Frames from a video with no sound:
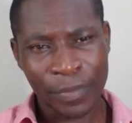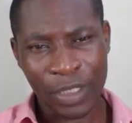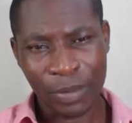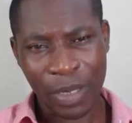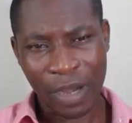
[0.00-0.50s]

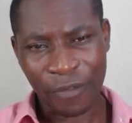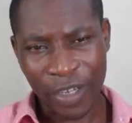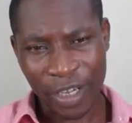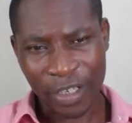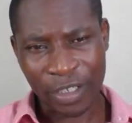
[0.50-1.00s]
it's about
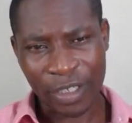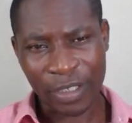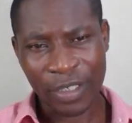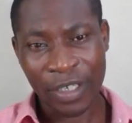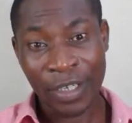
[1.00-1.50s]
Africans
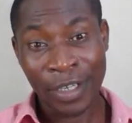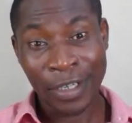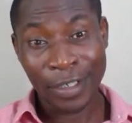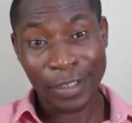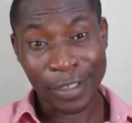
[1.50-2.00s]

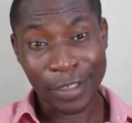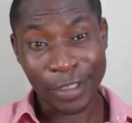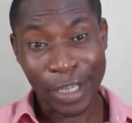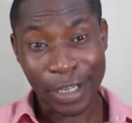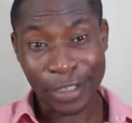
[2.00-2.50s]

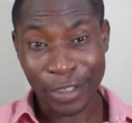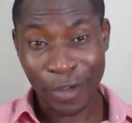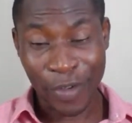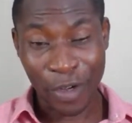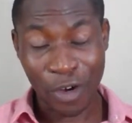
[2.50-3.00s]
taking charge
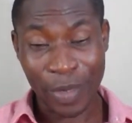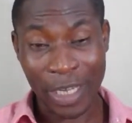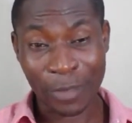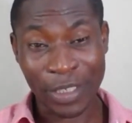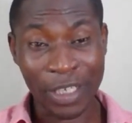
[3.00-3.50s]
of our economy,
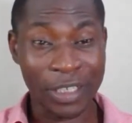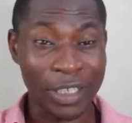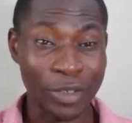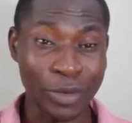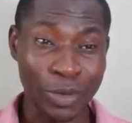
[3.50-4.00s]
especially
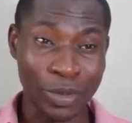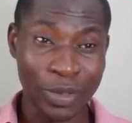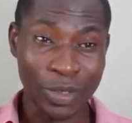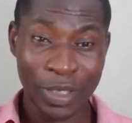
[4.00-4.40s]
the youth.